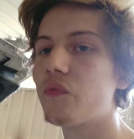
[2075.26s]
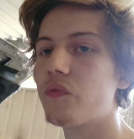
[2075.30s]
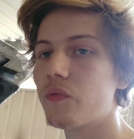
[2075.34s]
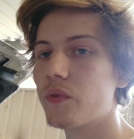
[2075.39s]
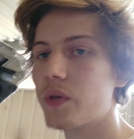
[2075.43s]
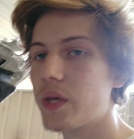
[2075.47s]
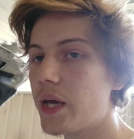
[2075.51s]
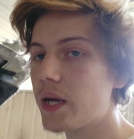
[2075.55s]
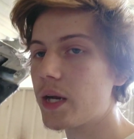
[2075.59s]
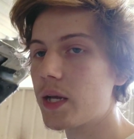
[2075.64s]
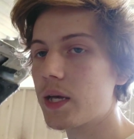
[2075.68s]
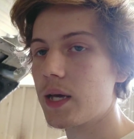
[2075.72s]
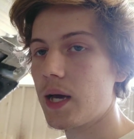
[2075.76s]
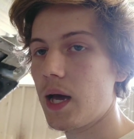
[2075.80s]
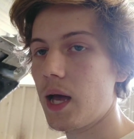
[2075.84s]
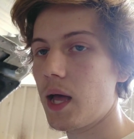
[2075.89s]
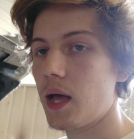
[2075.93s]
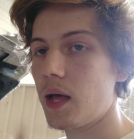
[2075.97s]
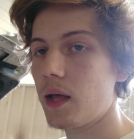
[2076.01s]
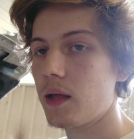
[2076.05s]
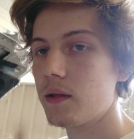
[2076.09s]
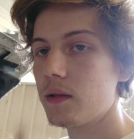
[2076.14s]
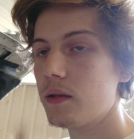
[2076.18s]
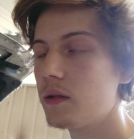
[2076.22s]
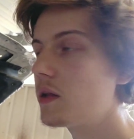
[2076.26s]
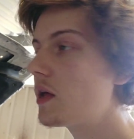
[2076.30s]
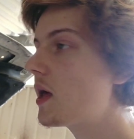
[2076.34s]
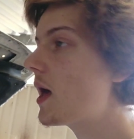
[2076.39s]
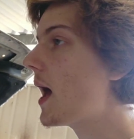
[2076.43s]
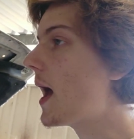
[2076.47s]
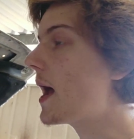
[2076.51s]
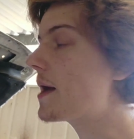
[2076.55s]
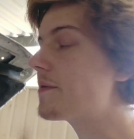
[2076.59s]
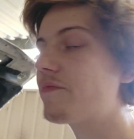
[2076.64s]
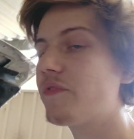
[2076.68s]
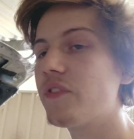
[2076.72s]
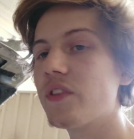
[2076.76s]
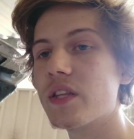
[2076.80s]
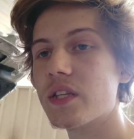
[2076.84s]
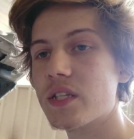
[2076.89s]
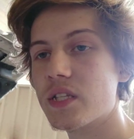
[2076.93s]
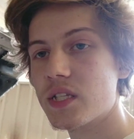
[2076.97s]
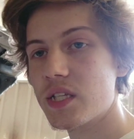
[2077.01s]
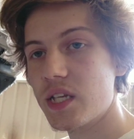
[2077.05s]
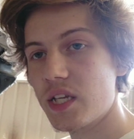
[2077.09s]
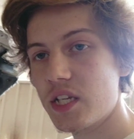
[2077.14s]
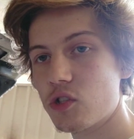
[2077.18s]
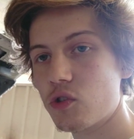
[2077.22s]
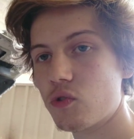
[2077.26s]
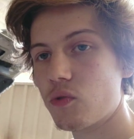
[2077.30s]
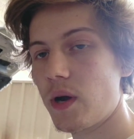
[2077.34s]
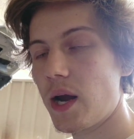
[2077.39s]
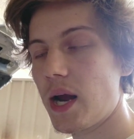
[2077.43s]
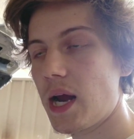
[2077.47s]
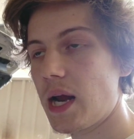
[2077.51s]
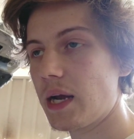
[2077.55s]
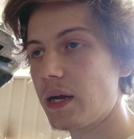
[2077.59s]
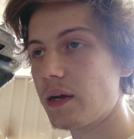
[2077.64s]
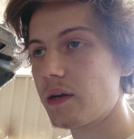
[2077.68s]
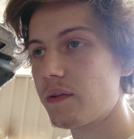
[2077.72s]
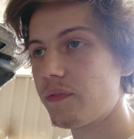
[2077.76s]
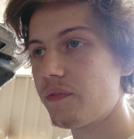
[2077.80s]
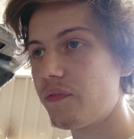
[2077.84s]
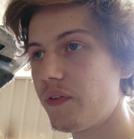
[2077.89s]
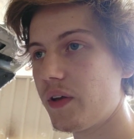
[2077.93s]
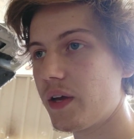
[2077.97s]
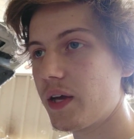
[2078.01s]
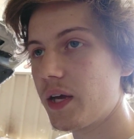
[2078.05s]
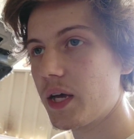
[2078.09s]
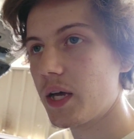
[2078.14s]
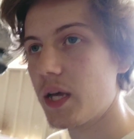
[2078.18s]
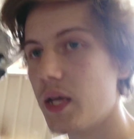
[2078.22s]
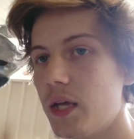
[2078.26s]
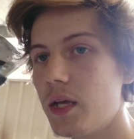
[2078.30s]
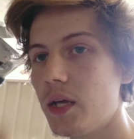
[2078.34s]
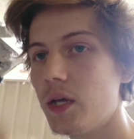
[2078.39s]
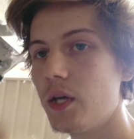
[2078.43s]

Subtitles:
get a car, aim for the $6,000 figure